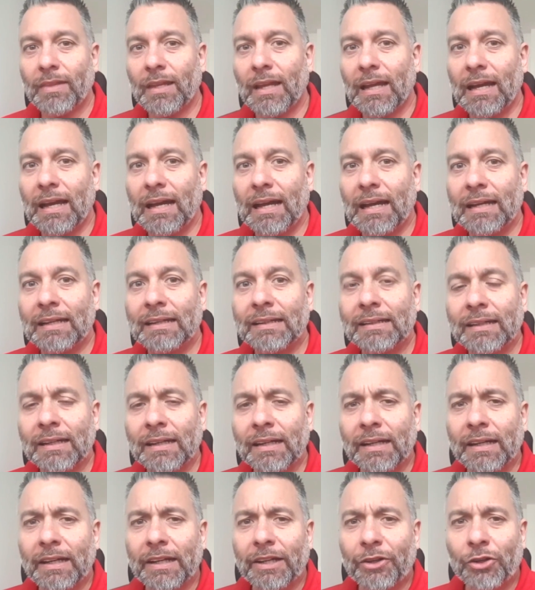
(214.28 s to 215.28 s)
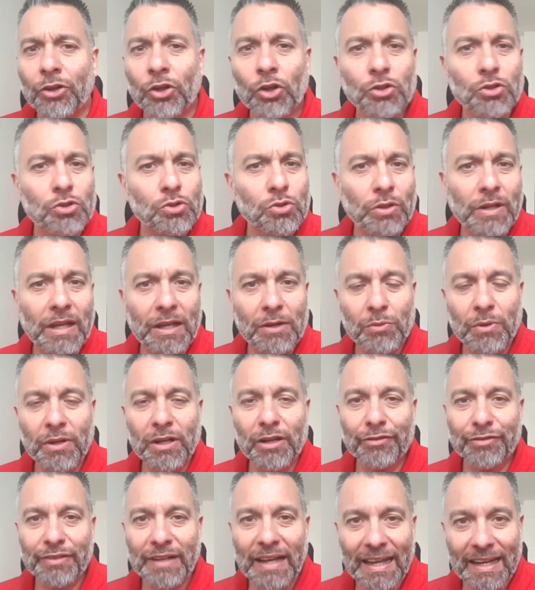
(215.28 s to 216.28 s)
and not to get rid
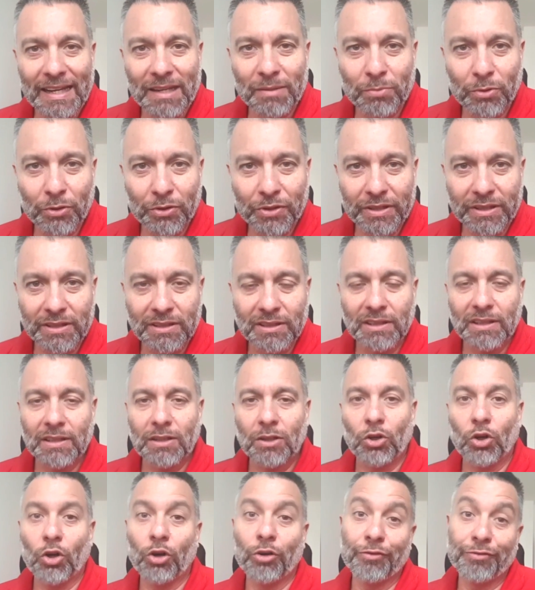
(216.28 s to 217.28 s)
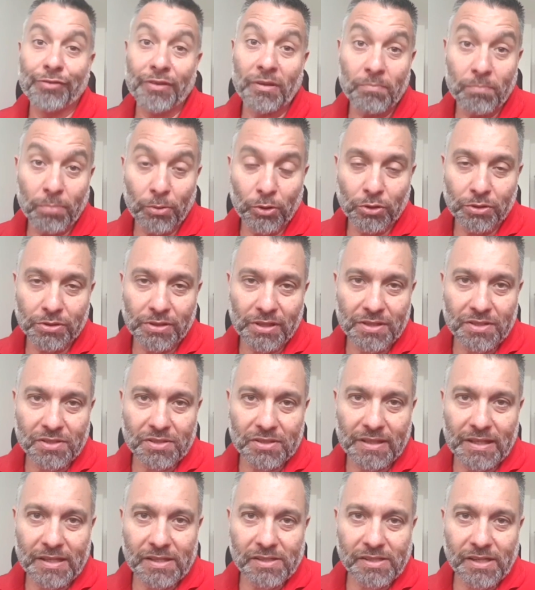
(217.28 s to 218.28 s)
of anybody of importance
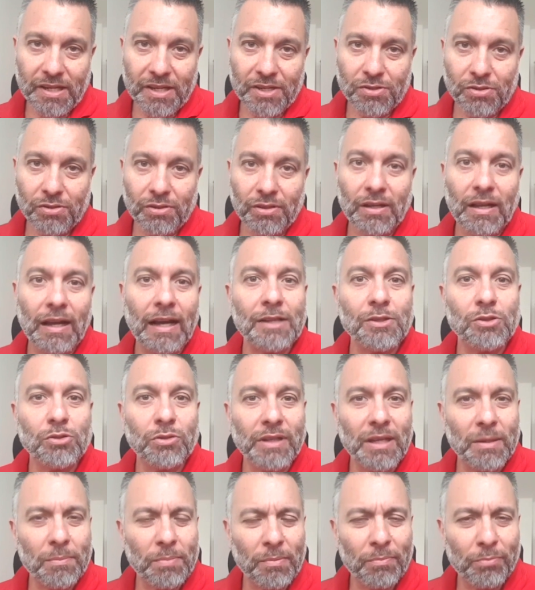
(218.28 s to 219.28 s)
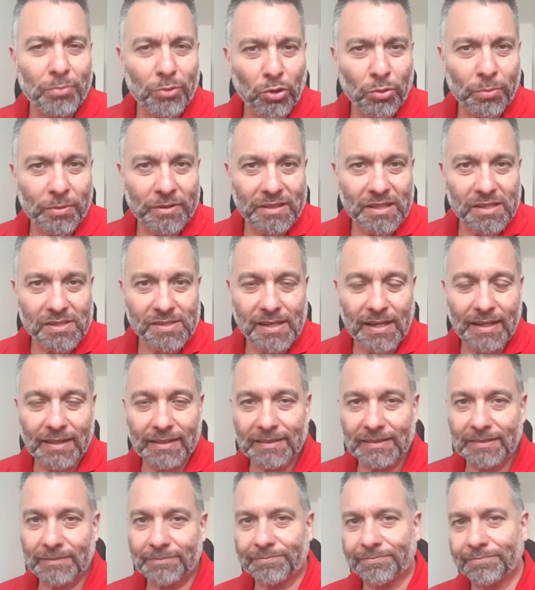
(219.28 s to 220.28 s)
this season and to keep improving the
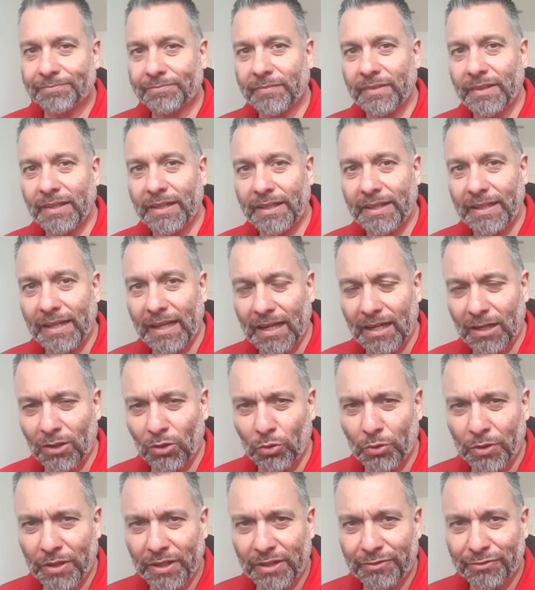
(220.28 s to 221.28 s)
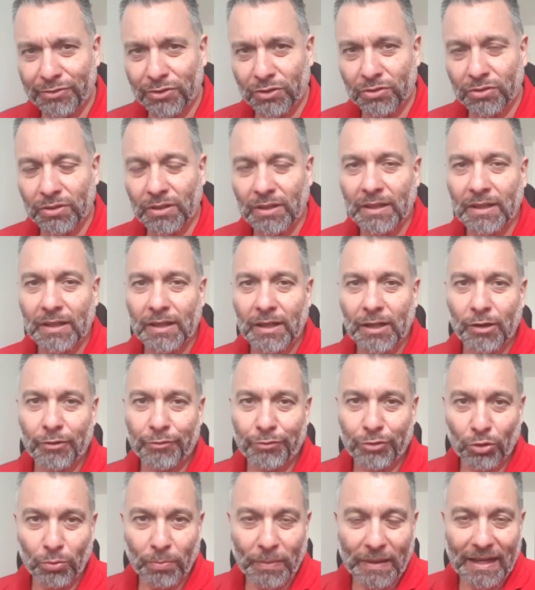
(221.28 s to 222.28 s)
side. They are looking for
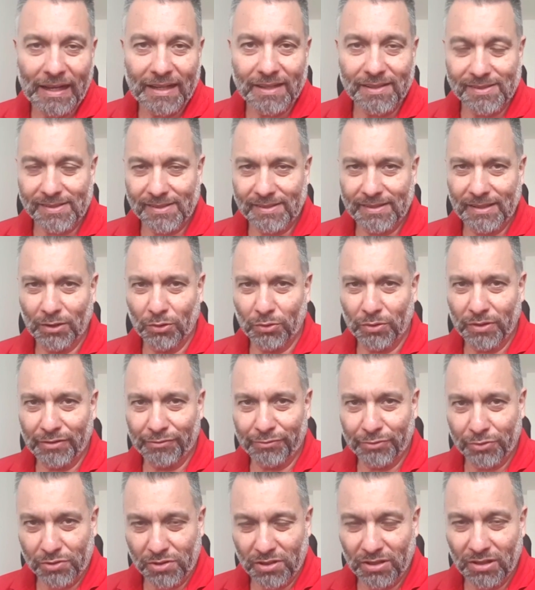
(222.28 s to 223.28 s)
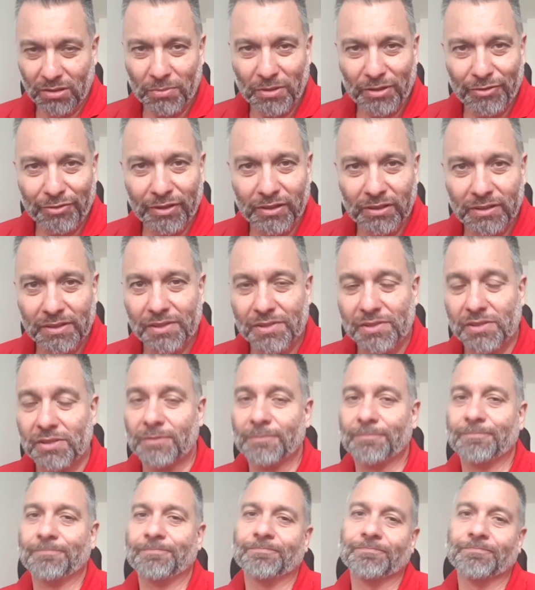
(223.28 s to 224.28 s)
fullbacks, they're looking for centre midfielders,